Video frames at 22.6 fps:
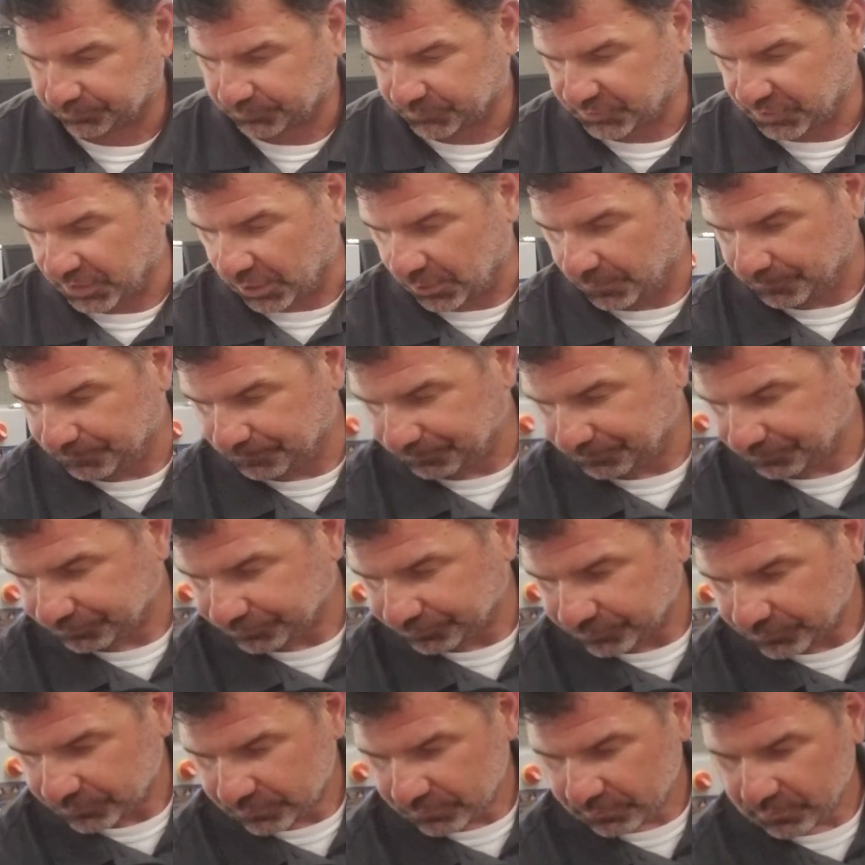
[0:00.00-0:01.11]
So
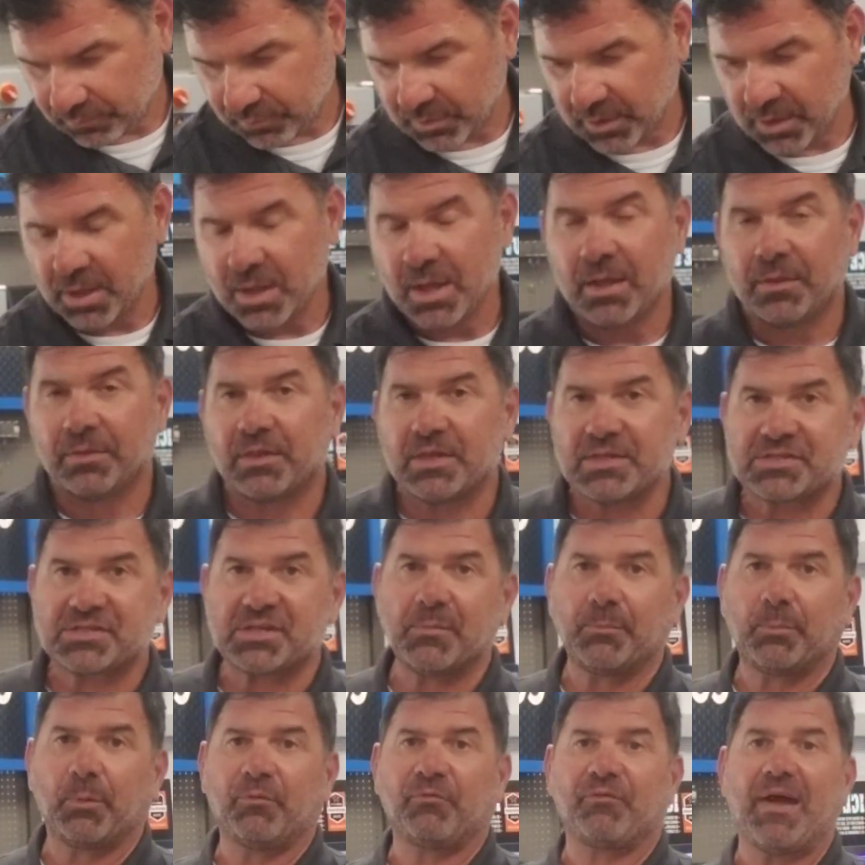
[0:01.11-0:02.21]
the
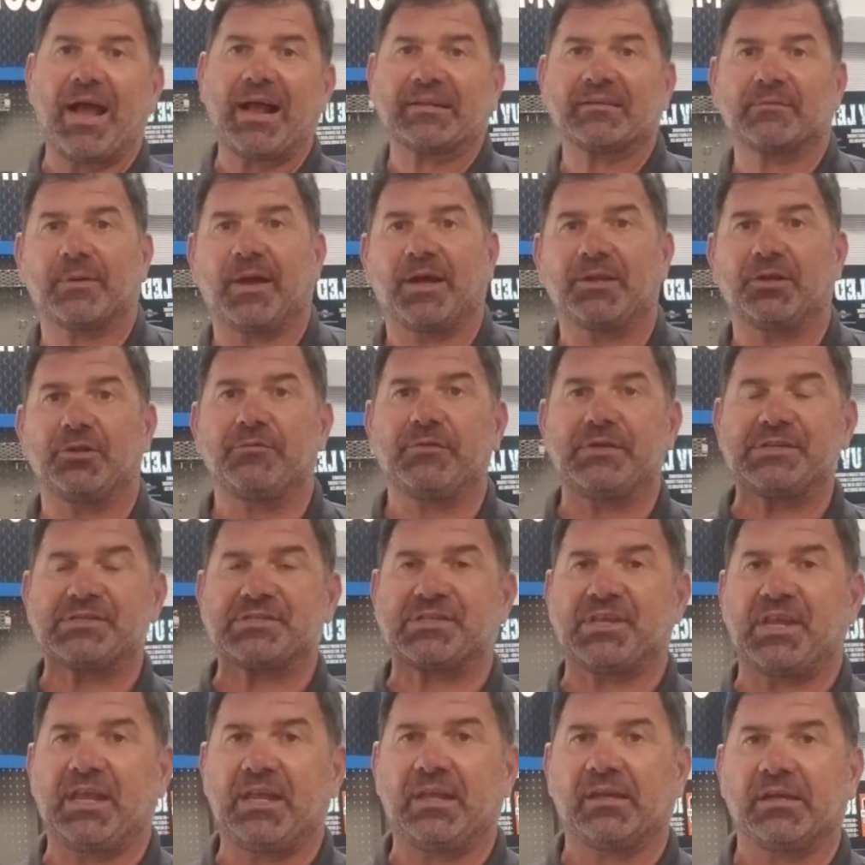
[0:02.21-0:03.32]
simple fact about
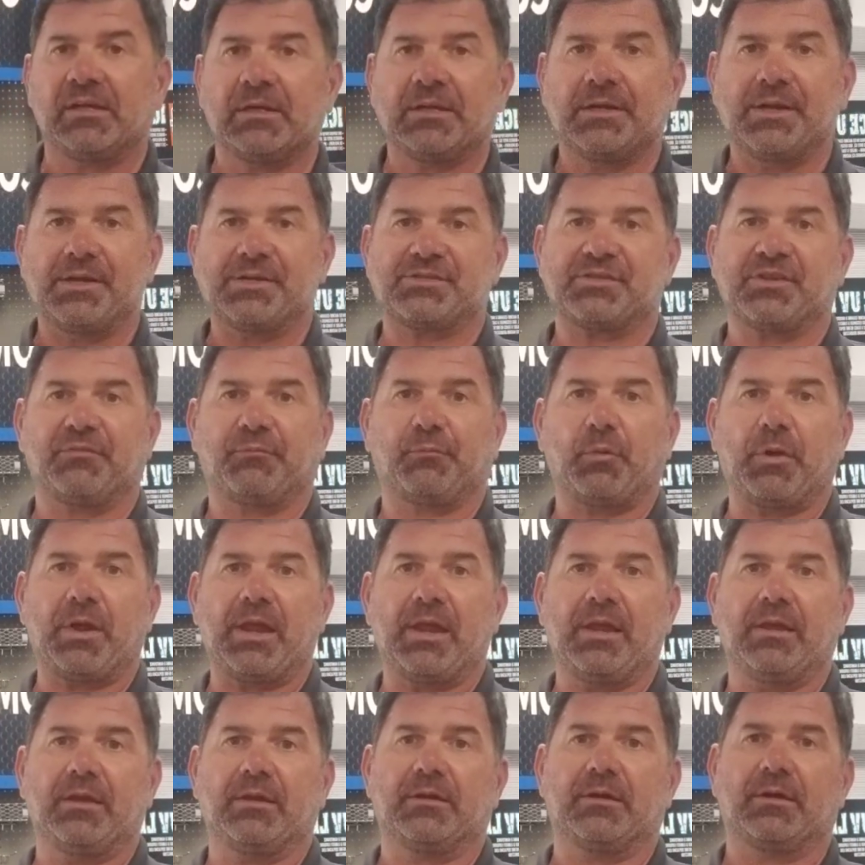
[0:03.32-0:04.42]
UVC is if
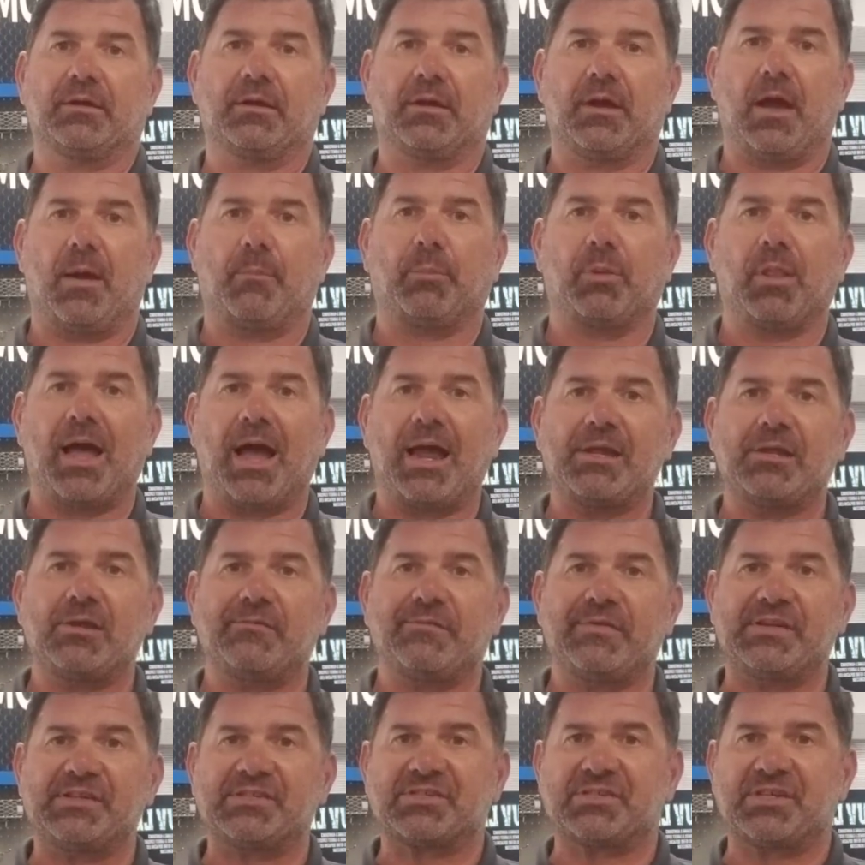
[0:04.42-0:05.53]
we apply
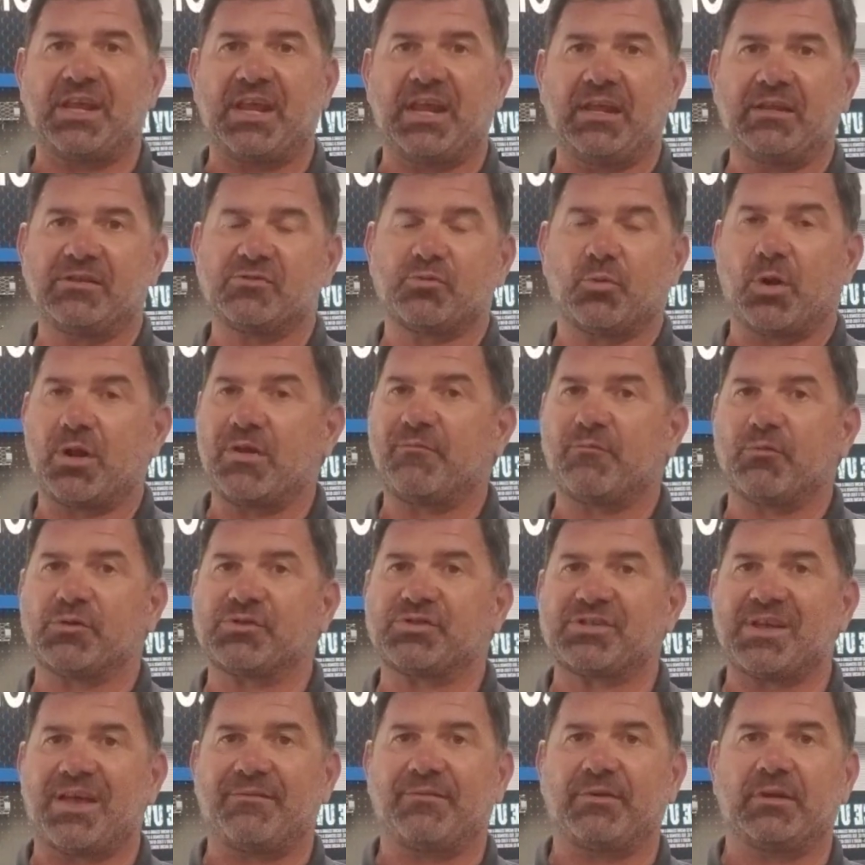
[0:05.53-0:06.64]
UVC
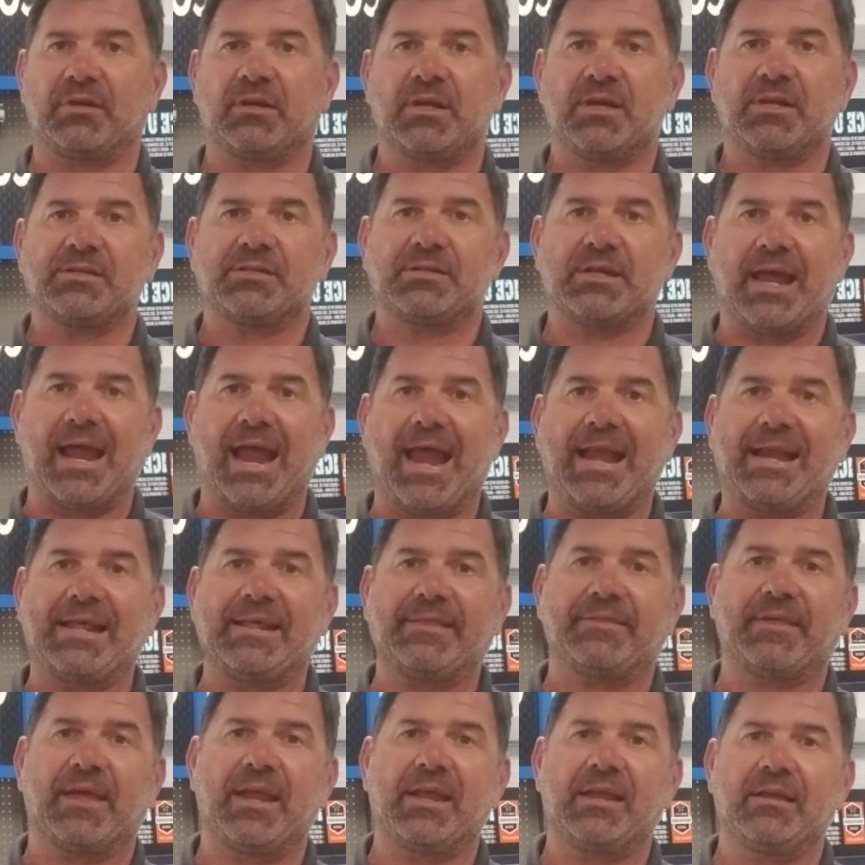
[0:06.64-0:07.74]
24/7 to
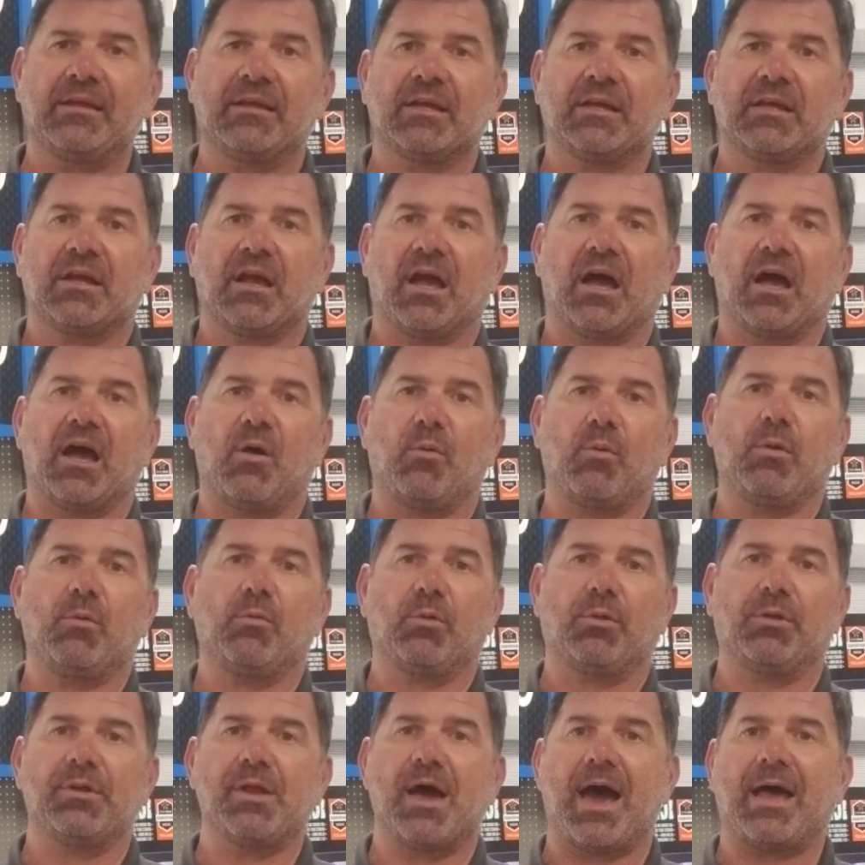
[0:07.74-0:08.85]
anything, we
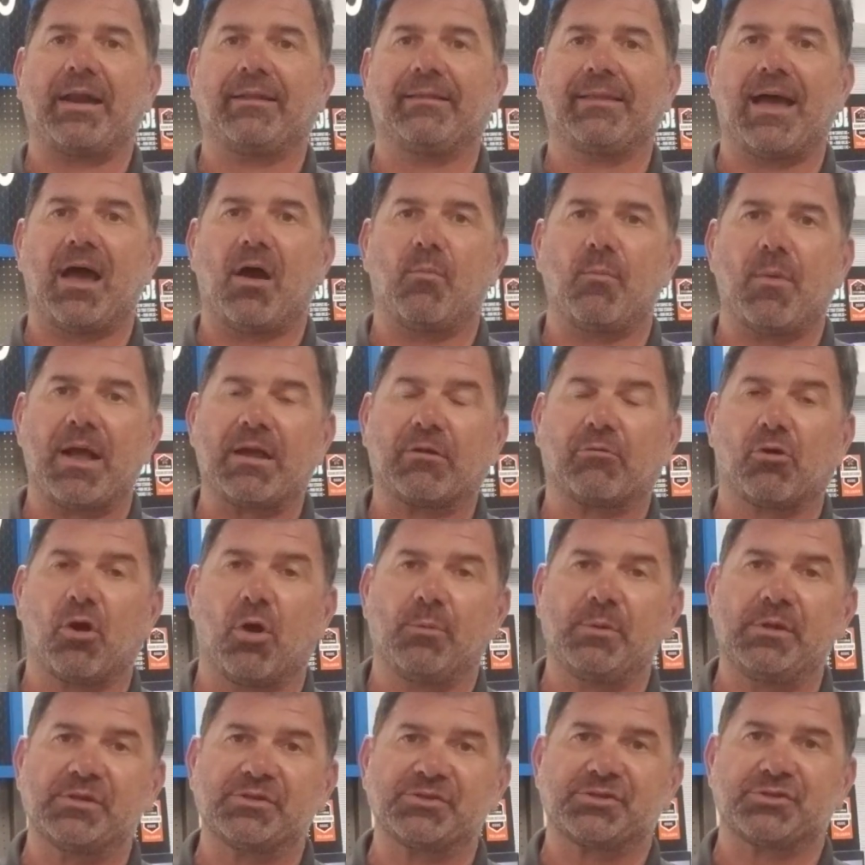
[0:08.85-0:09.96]
will not allow
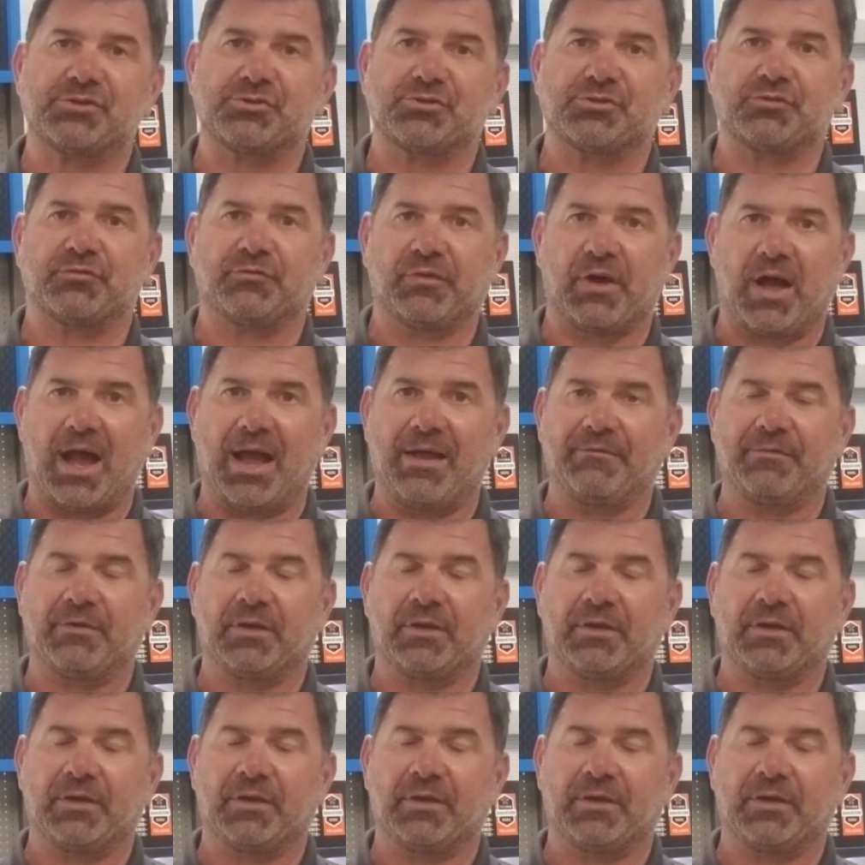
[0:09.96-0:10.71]
microbials to survive.